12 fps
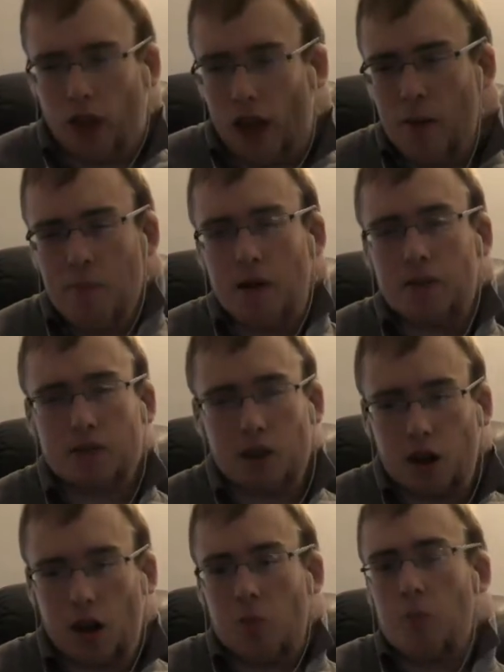How much
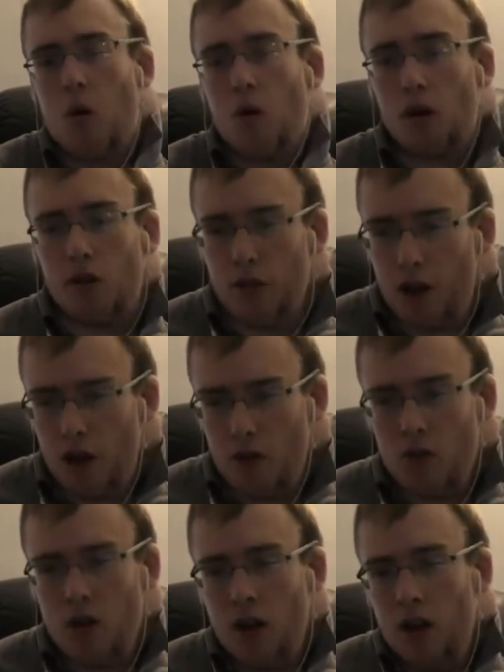does Gamora know?